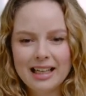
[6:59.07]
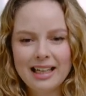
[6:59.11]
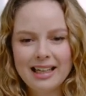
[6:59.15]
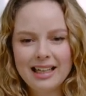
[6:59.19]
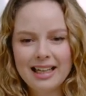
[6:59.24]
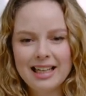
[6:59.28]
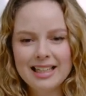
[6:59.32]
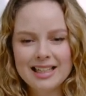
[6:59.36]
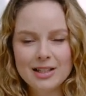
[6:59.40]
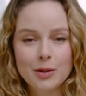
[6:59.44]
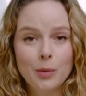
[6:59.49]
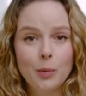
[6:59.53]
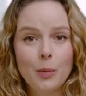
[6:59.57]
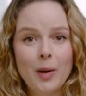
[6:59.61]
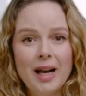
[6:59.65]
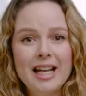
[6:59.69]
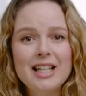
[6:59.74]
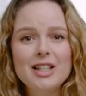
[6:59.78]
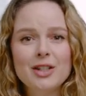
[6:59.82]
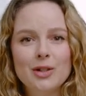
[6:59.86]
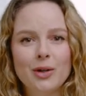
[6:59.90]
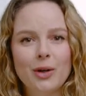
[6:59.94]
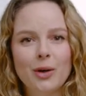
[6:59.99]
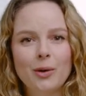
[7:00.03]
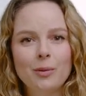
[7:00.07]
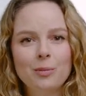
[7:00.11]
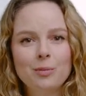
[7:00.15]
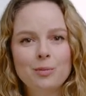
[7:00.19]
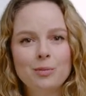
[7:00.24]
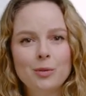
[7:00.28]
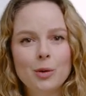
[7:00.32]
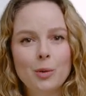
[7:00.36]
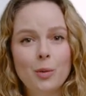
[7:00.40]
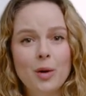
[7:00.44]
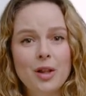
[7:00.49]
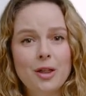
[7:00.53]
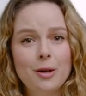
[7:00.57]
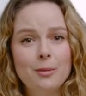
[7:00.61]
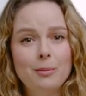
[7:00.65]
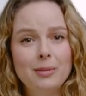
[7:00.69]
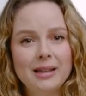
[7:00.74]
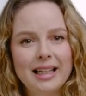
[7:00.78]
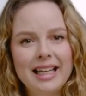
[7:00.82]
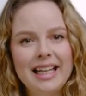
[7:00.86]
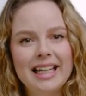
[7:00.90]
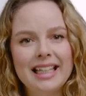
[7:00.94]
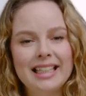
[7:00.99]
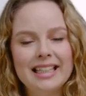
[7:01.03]
it's a razor with a
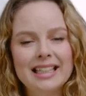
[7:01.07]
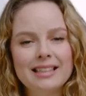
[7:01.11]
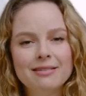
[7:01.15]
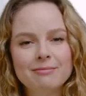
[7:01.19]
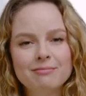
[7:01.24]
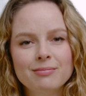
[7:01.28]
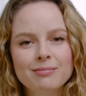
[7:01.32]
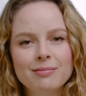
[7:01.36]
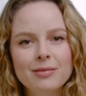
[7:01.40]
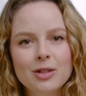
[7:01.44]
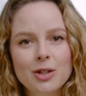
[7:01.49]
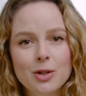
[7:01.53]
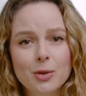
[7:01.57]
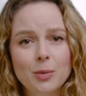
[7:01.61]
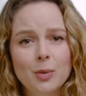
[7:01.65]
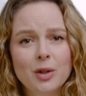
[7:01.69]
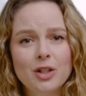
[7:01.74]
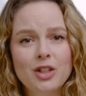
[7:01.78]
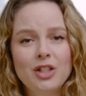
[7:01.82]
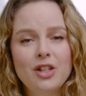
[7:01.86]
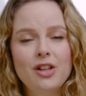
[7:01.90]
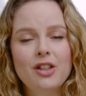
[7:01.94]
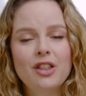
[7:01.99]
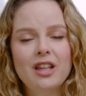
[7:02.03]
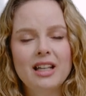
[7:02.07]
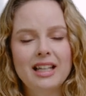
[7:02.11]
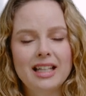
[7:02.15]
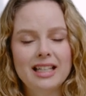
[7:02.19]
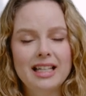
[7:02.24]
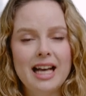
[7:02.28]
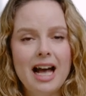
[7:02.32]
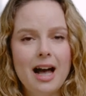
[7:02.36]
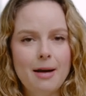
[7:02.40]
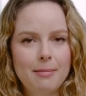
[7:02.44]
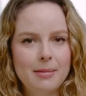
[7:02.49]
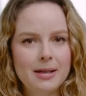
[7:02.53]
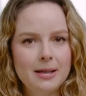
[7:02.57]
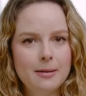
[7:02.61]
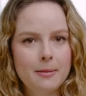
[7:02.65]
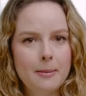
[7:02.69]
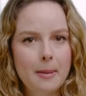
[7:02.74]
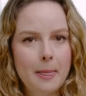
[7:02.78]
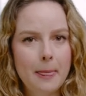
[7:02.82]
blade. So what do you think can happen?